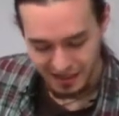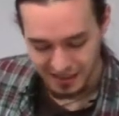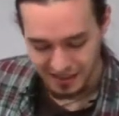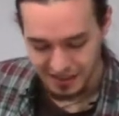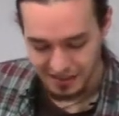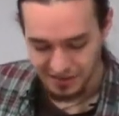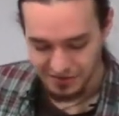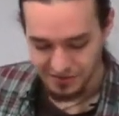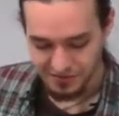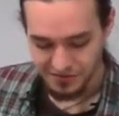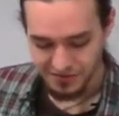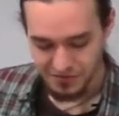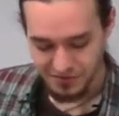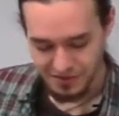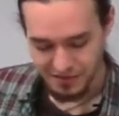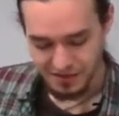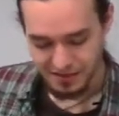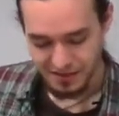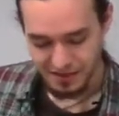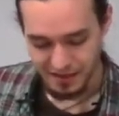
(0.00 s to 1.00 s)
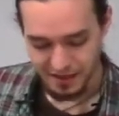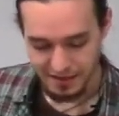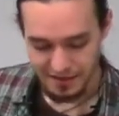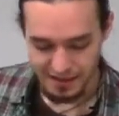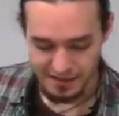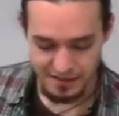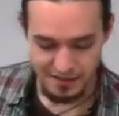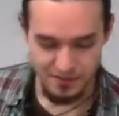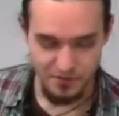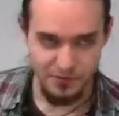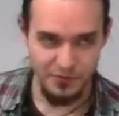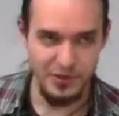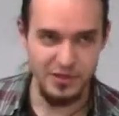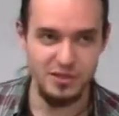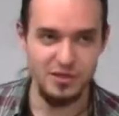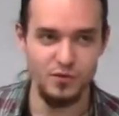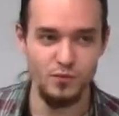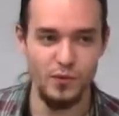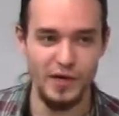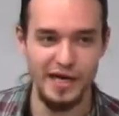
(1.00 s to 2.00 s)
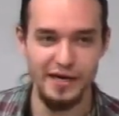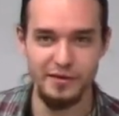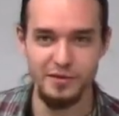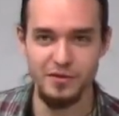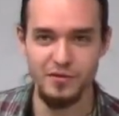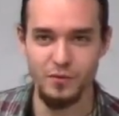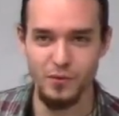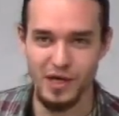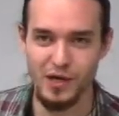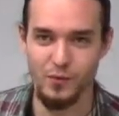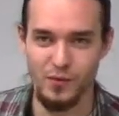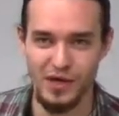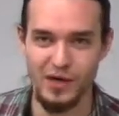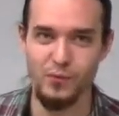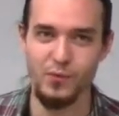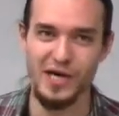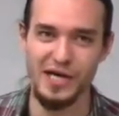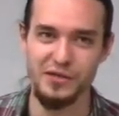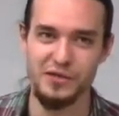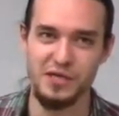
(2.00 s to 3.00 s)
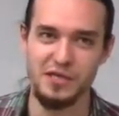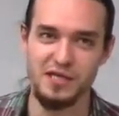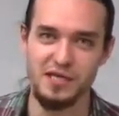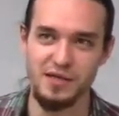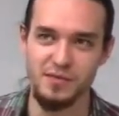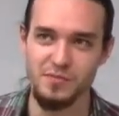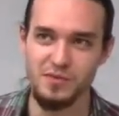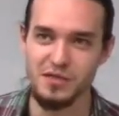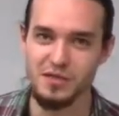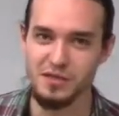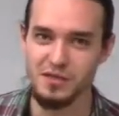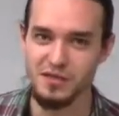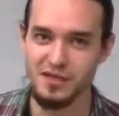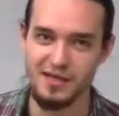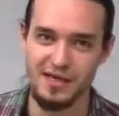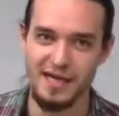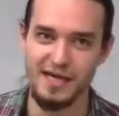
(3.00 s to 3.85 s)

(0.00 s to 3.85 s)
So that's the reason why the teams